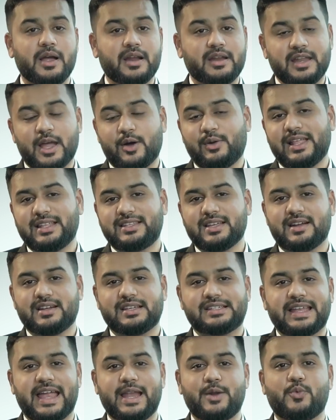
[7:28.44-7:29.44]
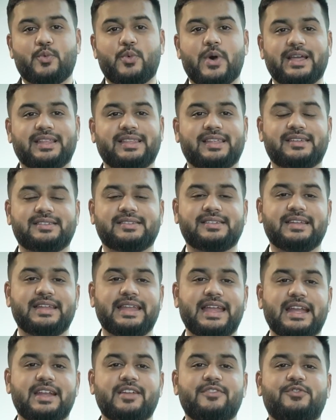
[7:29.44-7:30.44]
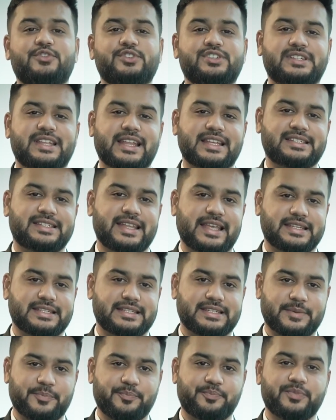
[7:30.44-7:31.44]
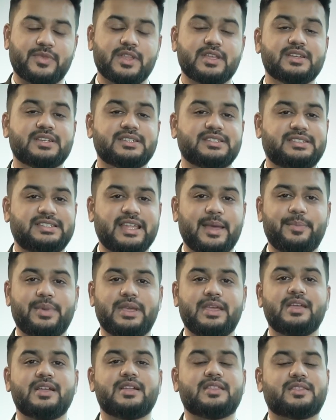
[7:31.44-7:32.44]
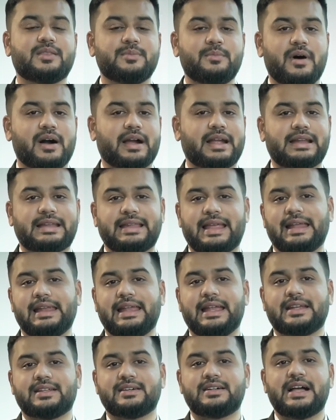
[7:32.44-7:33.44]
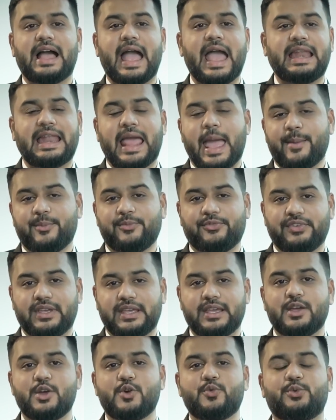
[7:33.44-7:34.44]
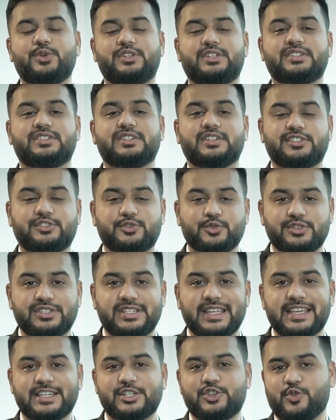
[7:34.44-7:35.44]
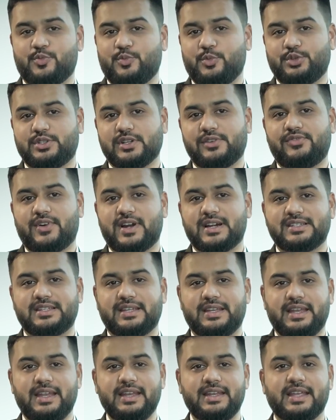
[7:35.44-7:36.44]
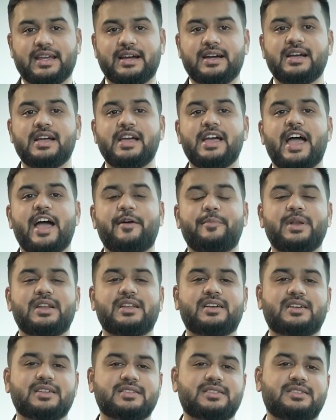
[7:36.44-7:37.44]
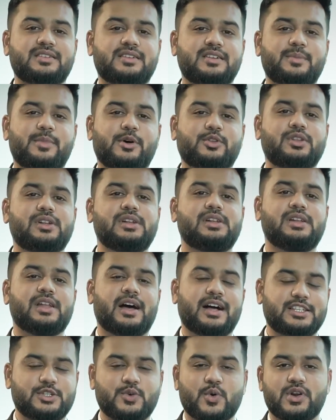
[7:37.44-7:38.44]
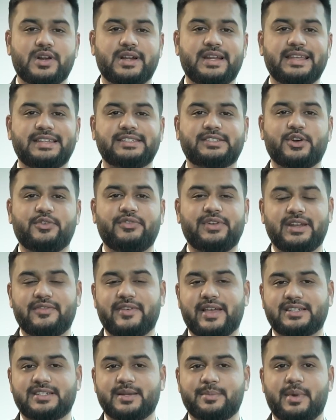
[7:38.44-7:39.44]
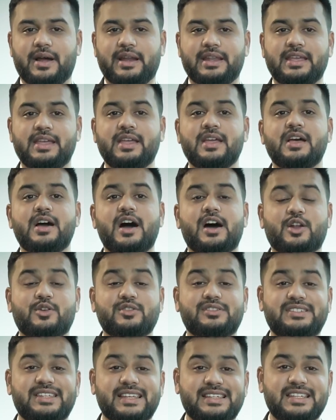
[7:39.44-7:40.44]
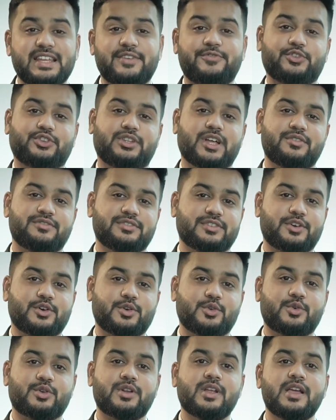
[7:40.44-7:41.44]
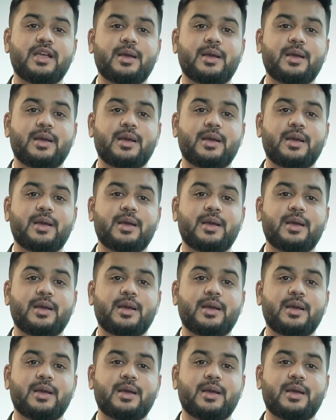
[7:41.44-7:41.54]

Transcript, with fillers: Now let's understand why there is a need for stress test. SEBI, the market regulator, and AMFI, which is Association of Mutual Funds in India, have been concerned about the large quantities of investor money, around 64,000 crore,